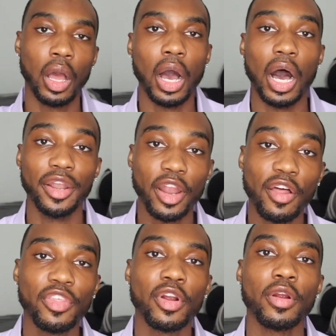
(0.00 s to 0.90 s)

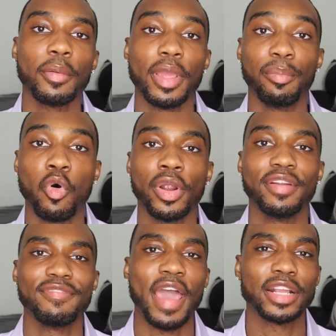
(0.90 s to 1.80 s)
Another
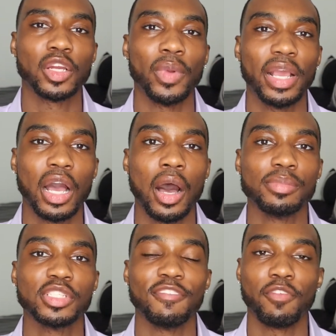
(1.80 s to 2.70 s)
important factor when it
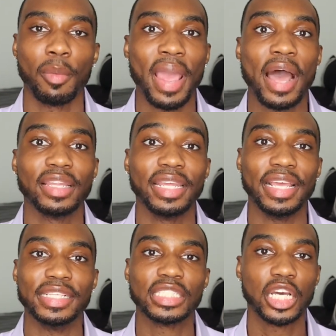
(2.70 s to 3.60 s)
comes to formality
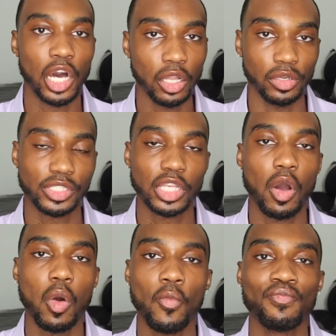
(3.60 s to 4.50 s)
is color.
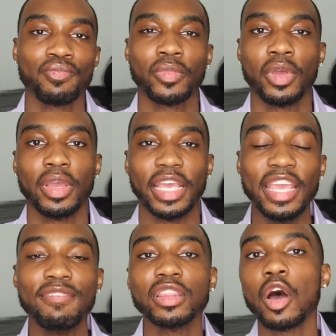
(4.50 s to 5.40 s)
So
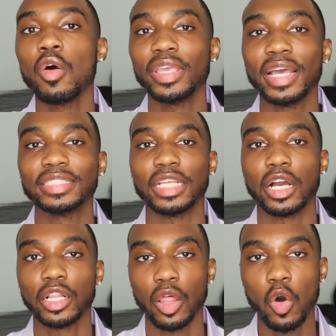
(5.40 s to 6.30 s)
even though, yes, a
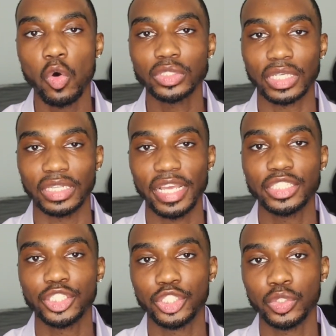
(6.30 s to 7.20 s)
closed
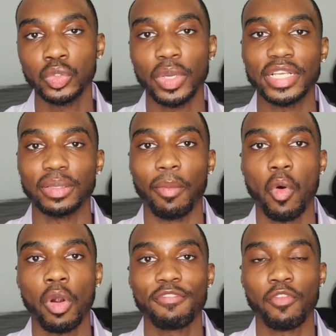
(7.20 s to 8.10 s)
lace shoe is
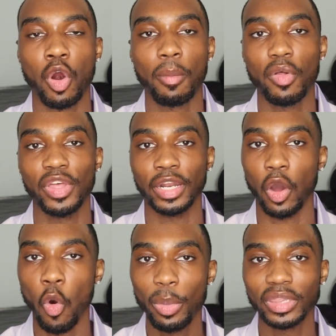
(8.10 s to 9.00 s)
more formal than an
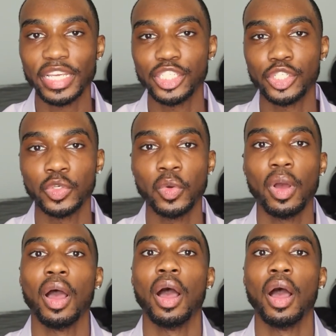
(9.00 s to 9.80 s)
open lace shoe,